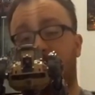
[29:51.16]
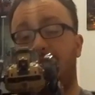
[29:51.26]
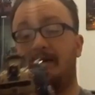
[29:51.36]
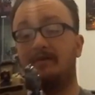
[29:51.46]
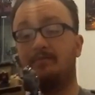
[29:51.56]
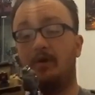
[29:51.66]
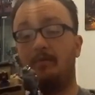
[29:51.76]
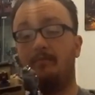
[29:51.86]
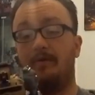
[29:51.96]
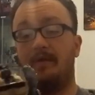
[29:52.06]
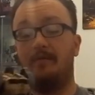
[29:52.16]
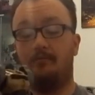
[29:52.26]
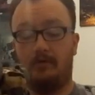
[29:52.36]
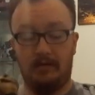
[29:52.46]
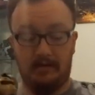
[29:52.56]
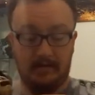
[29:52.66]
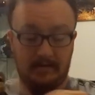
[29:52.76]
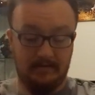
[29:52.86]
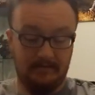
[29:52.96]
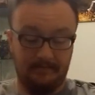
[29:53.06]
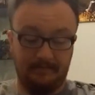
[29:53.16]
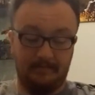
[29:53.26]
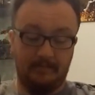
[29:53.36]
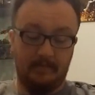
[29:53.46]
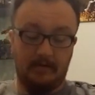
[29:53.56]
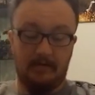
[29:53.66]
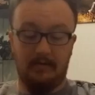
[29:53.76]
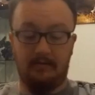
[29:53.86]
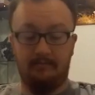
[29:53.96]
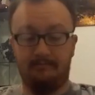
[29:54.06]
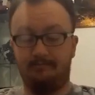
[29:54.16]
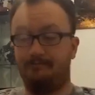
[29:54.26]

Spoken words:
The biggest problem with him really is that